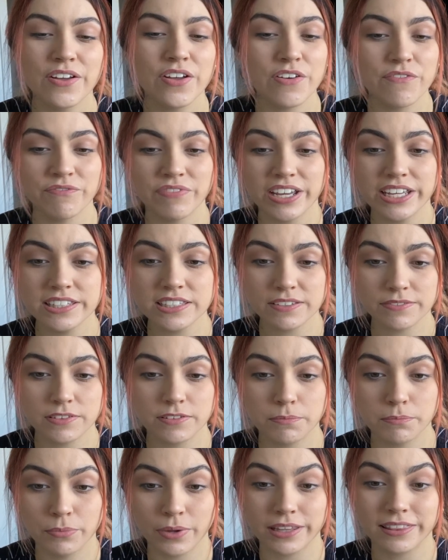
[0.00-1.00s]
fans of the
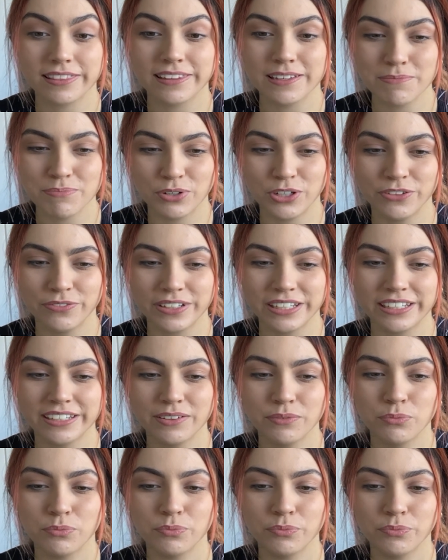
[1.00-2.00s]
monthly movie
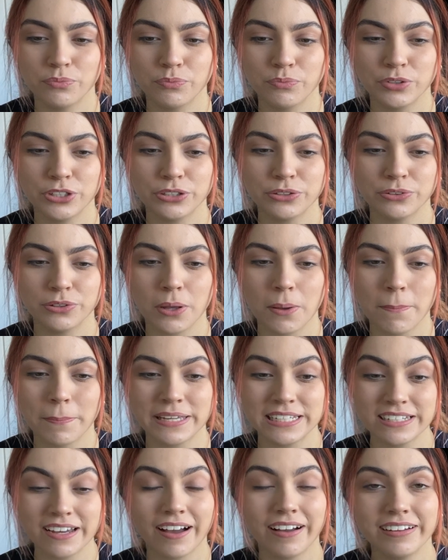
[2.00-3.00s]
will be
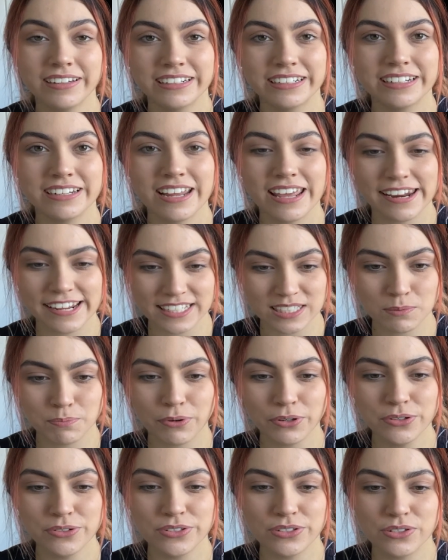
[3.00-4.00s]
targeted and
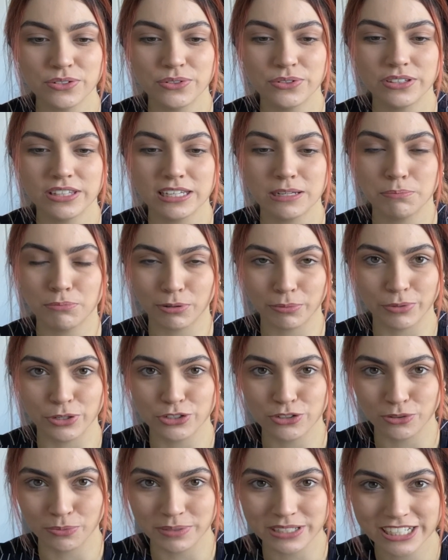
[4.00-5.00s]
exposed to the
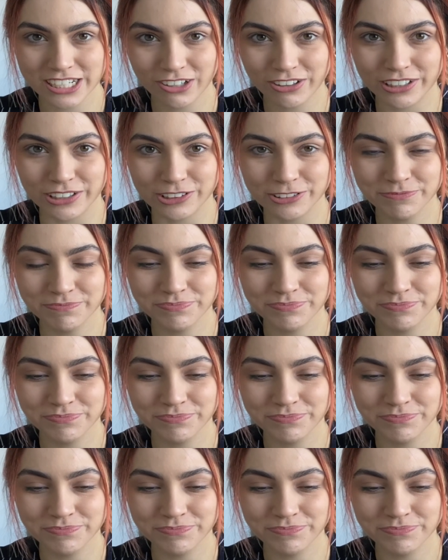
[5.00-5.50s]
promotional material.